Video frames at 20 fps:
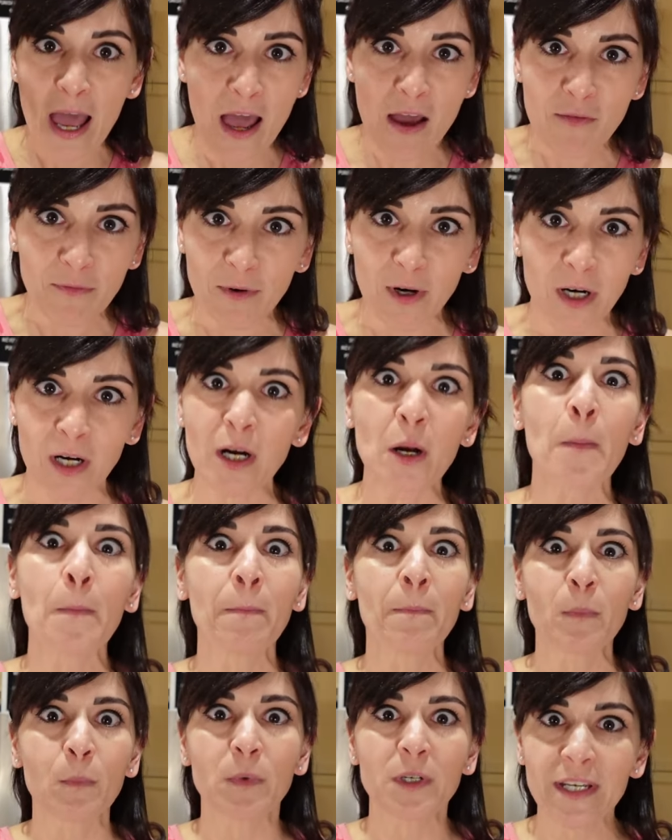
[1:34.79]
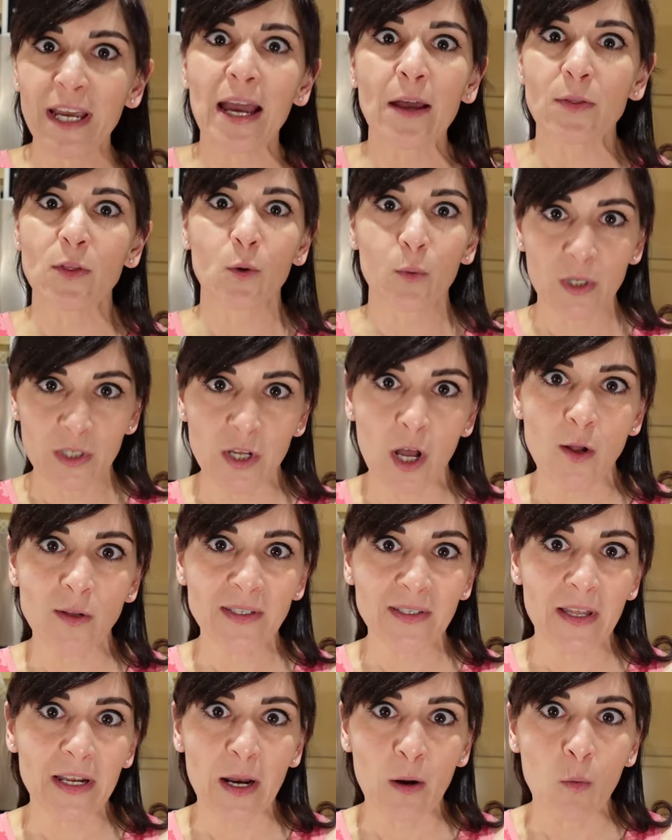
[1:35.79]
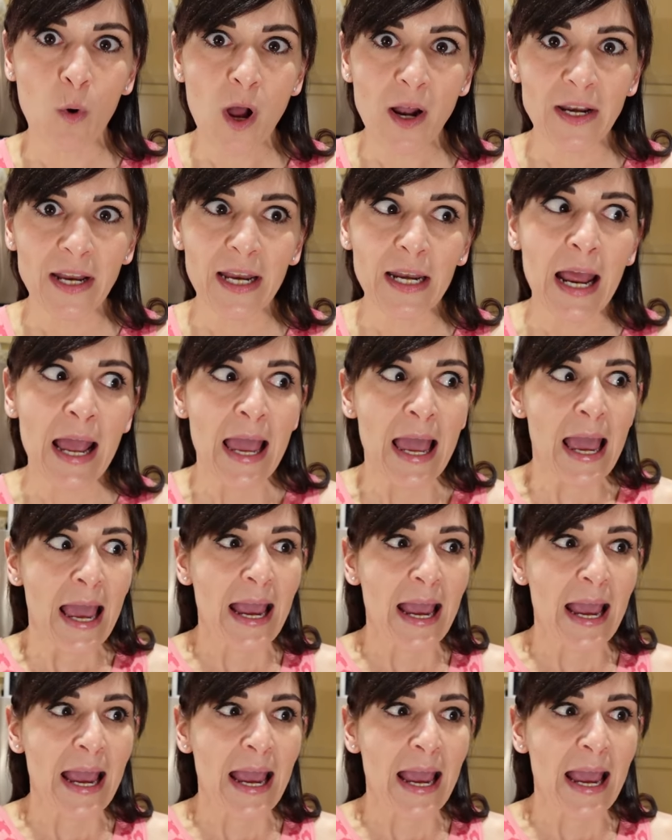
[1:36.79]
ever get the results that I wanted